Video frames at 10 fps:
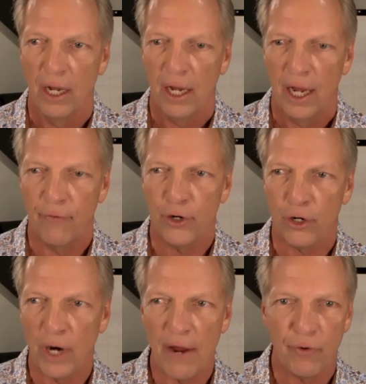if you're
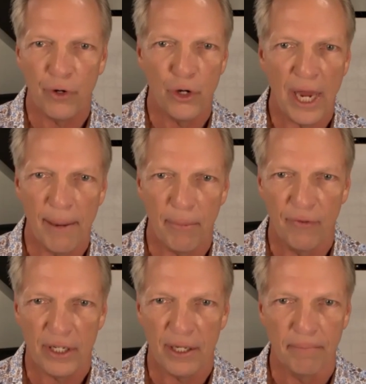grateful, you can't be a
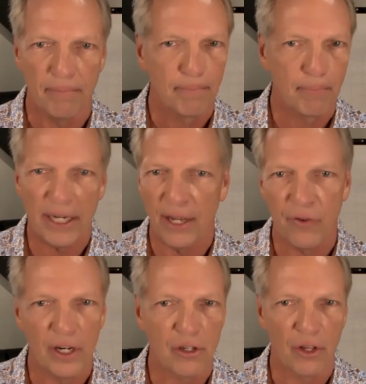victim. By
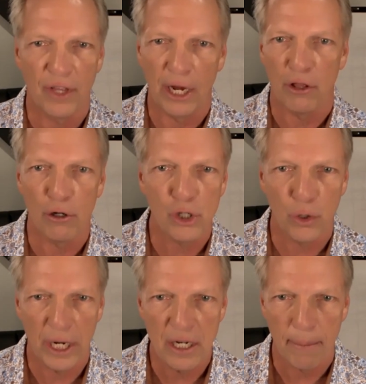definition, they, those two
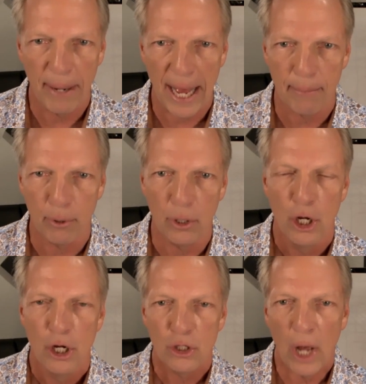are incompatible.
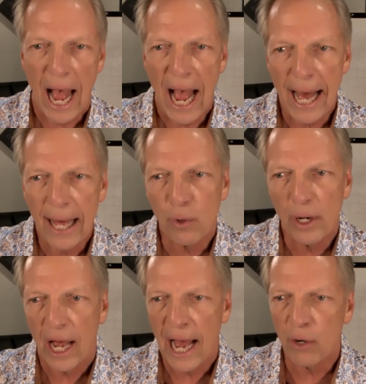So how do, we,
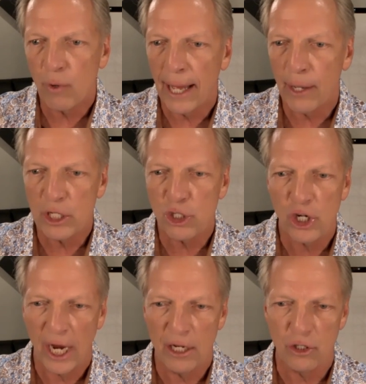how, do, how do we
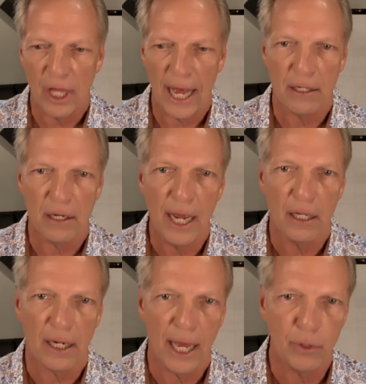change that
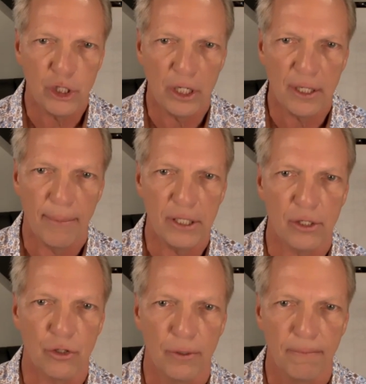dialogue? How do we change that message?